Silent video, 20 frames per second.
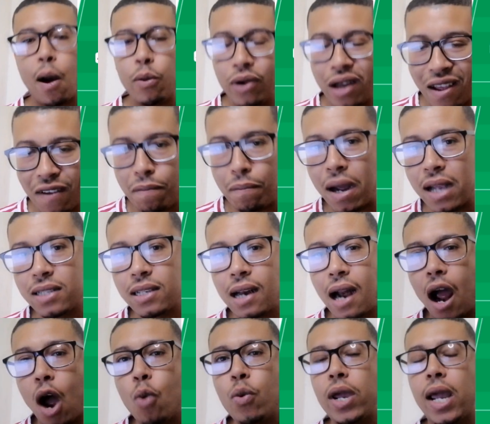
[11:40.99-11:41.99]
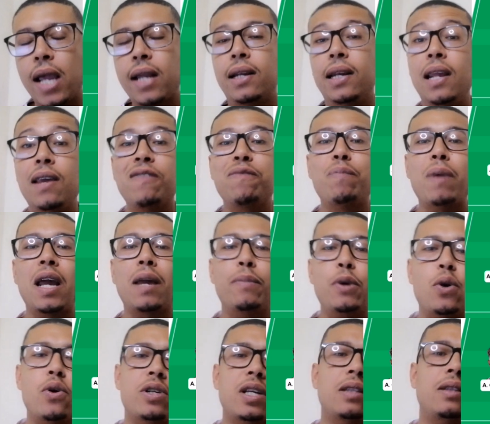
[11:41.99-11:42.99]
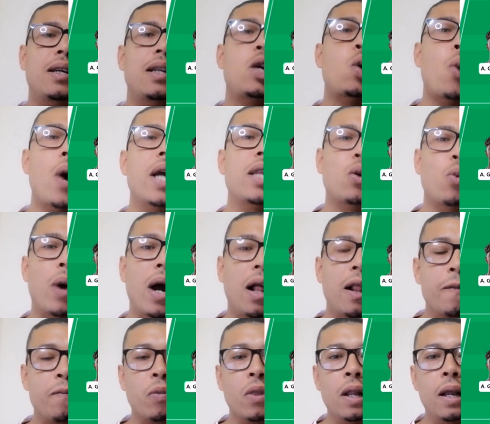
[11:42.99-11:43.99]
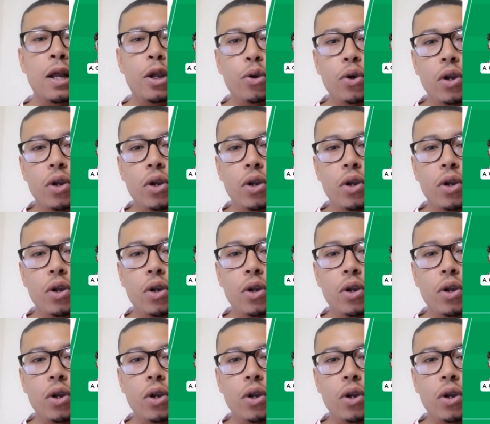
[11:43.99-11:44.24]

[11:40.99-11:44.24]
I would have Mazraoui at left back because he did quite well,